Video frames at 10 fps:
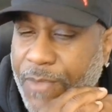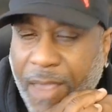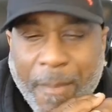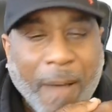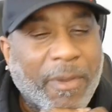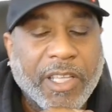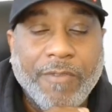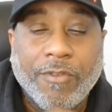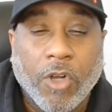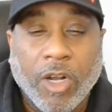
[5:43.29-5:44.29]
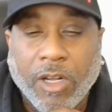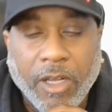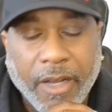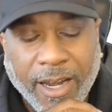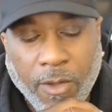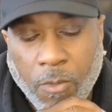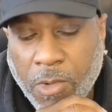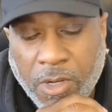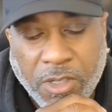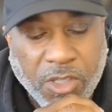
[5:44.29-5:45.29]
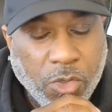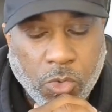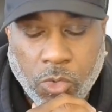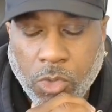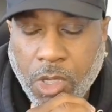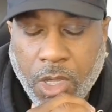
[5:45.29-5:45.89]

and my beliefs are clear. I don't want to